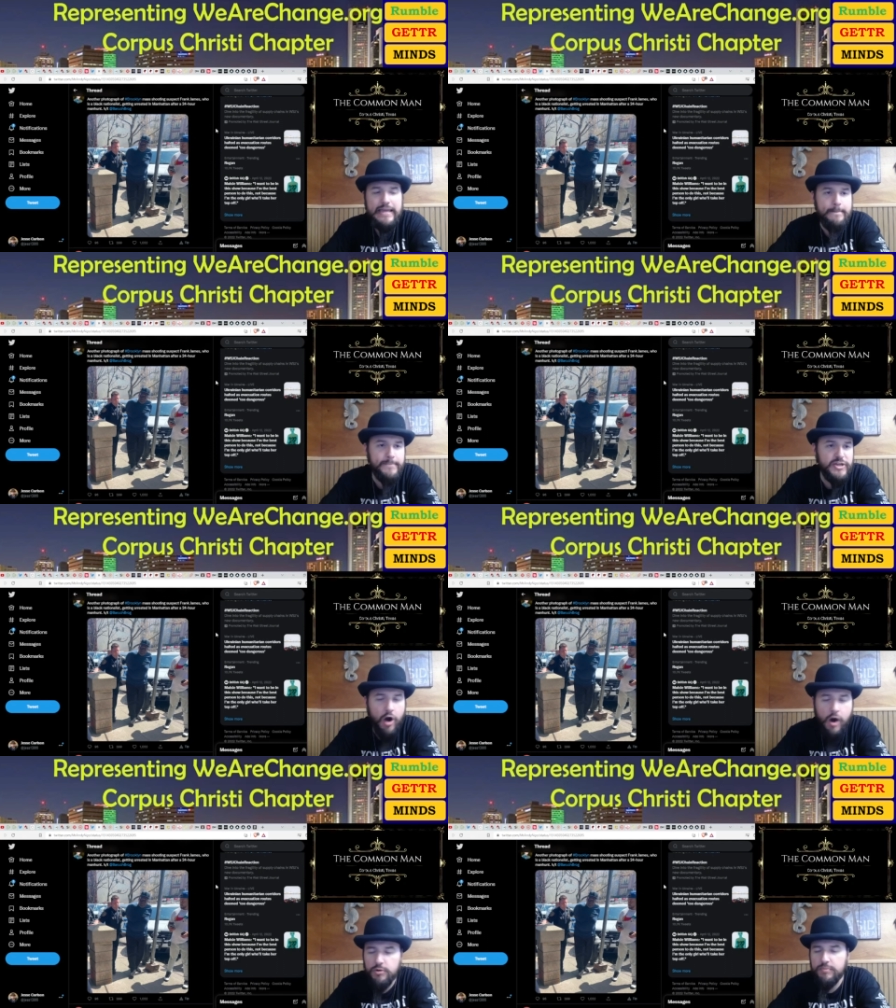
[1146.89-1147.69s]

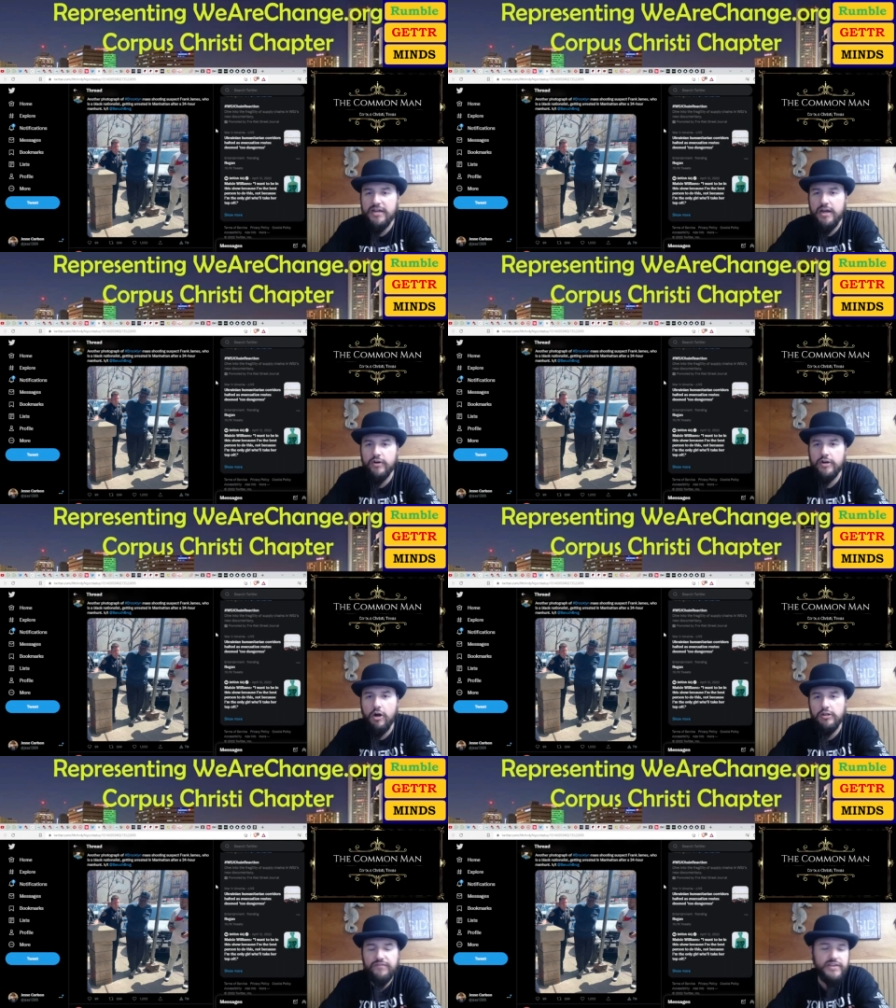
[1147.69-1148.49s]
NPR would be covering
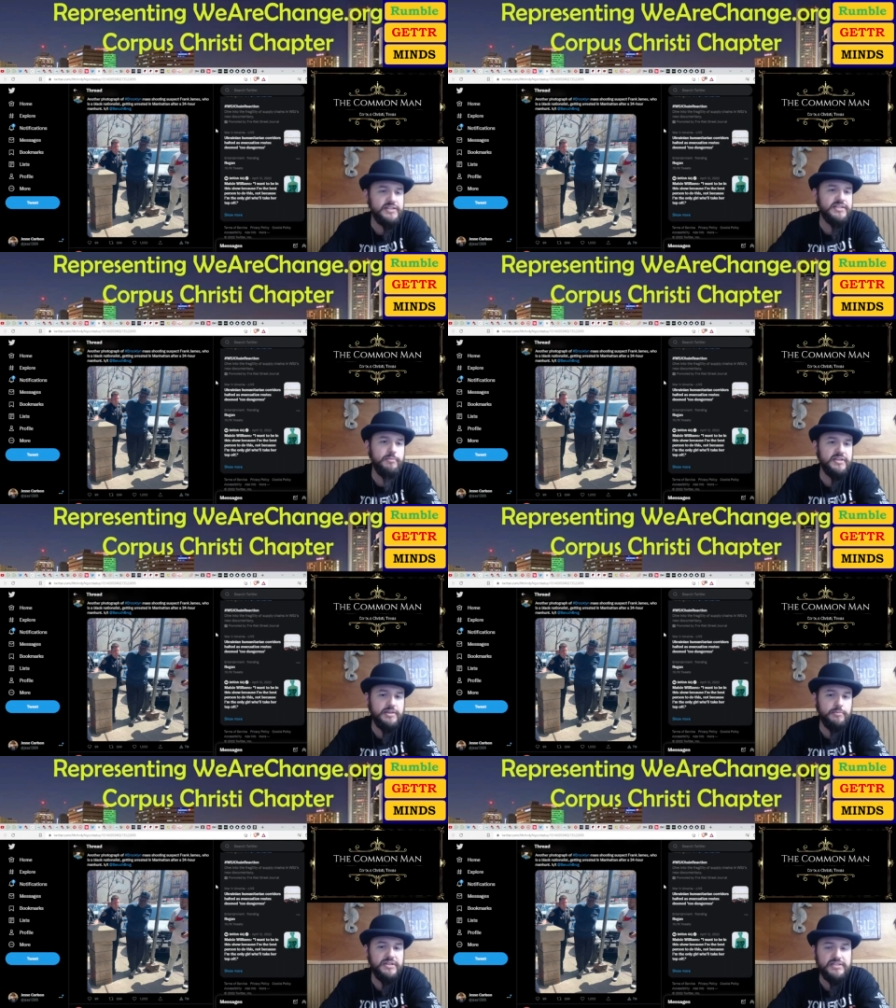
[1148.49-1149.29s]
all of this,
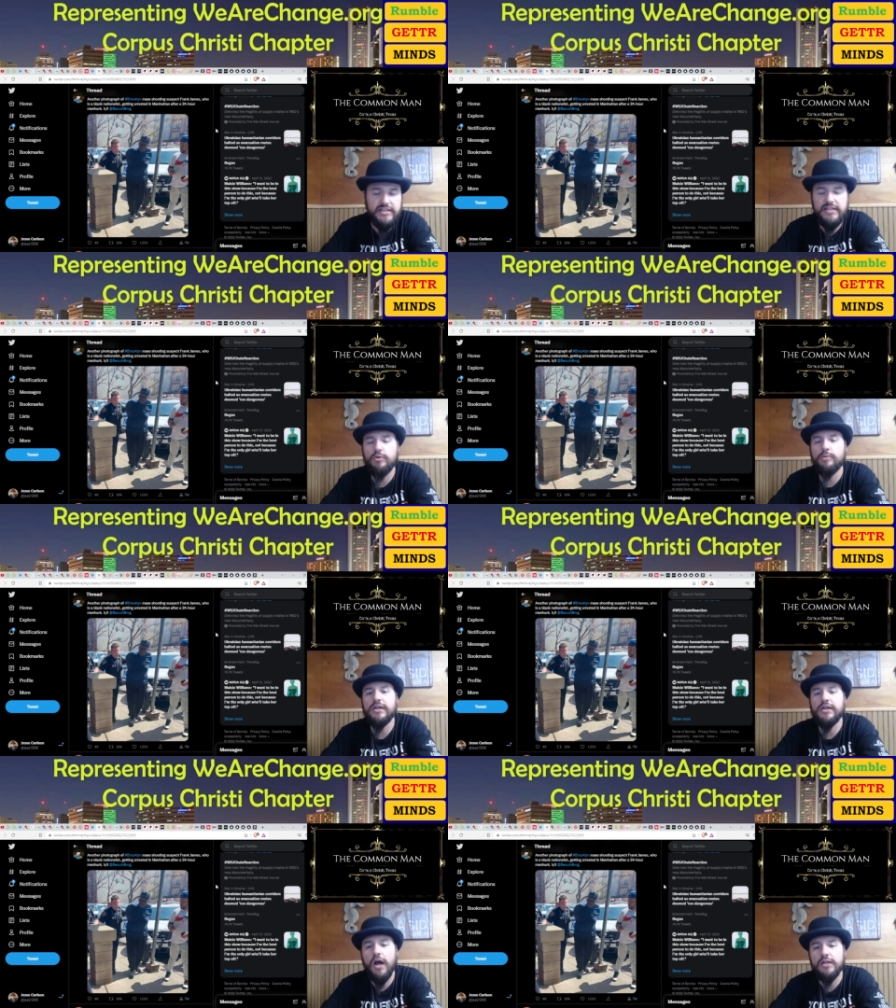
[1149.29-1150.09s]
MSNBC, it would
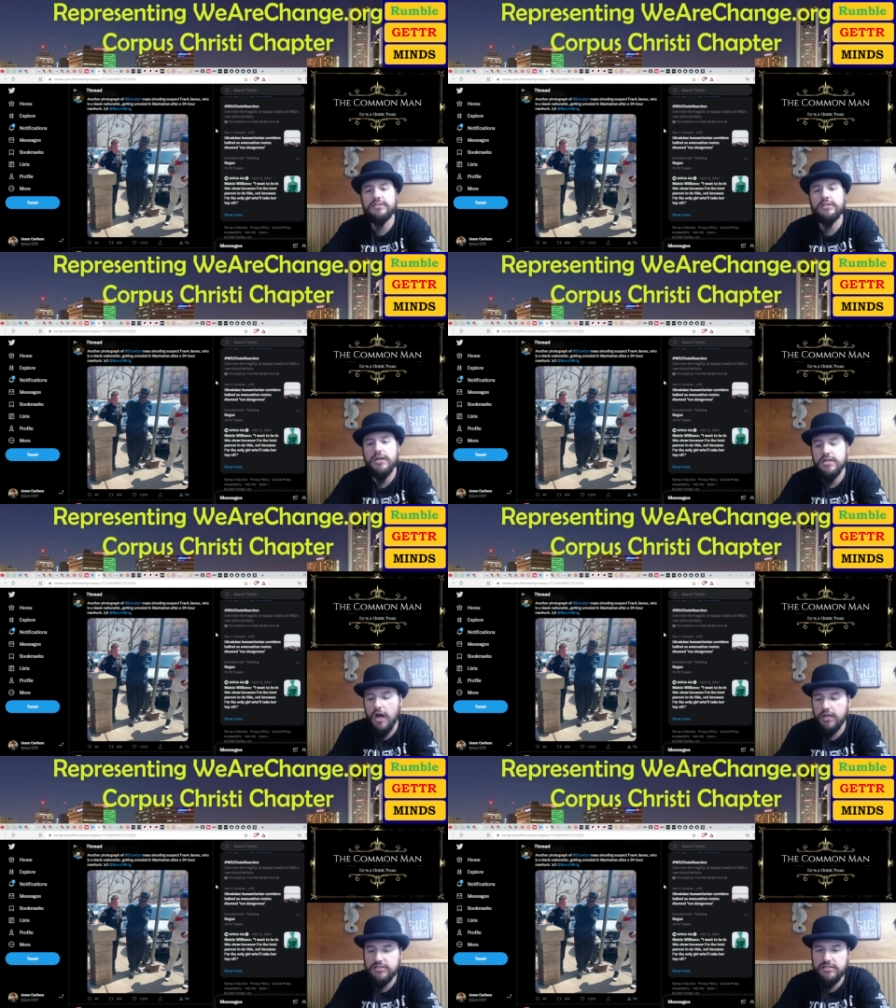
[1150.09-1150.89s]
be constant,
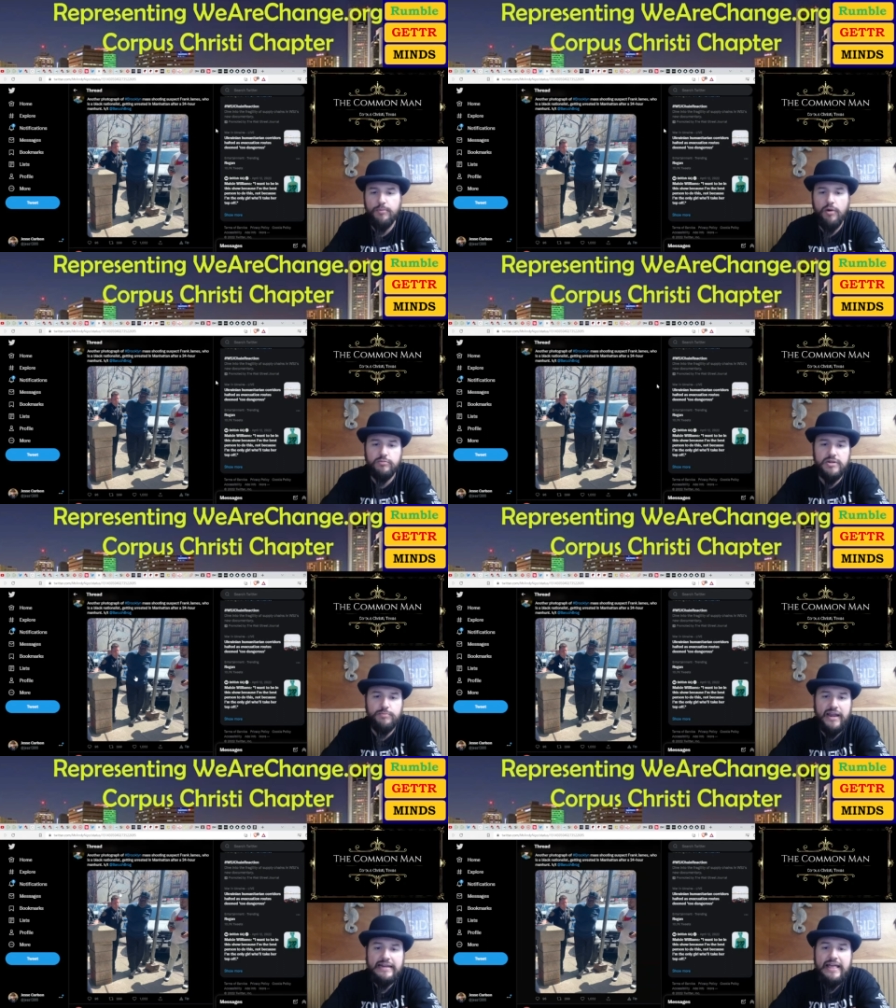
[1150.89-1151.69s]
nonstop on
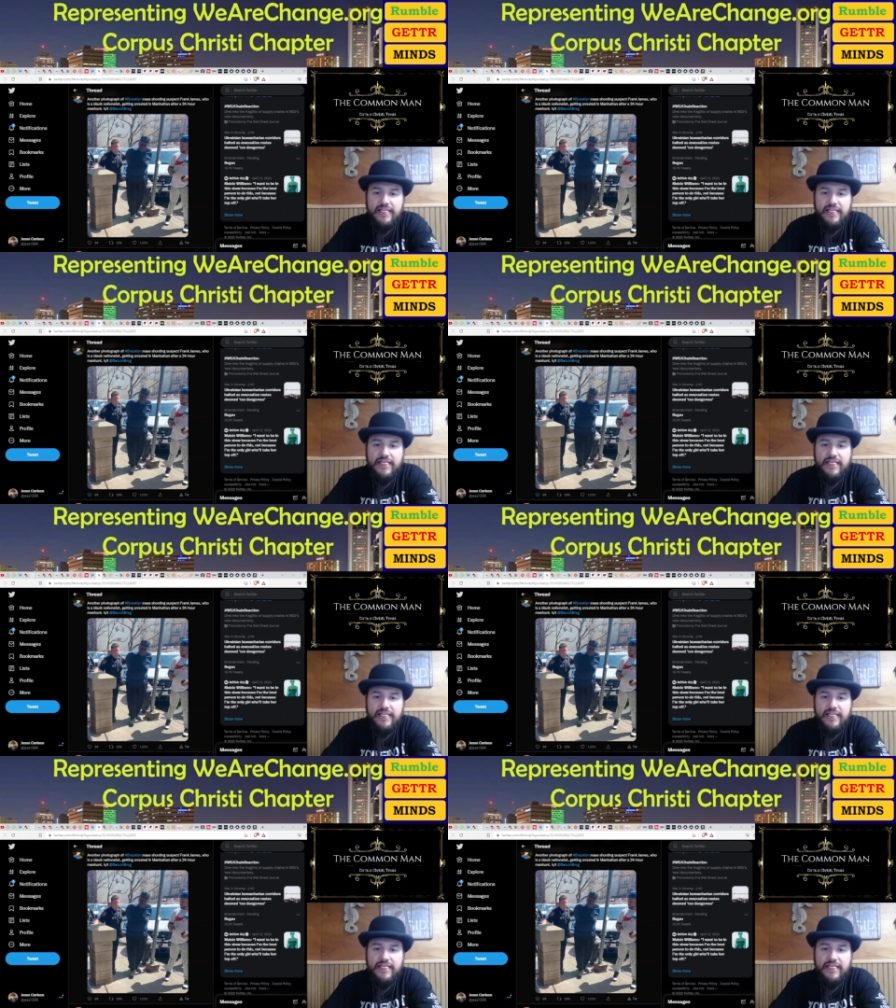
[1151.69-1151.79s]
repeat.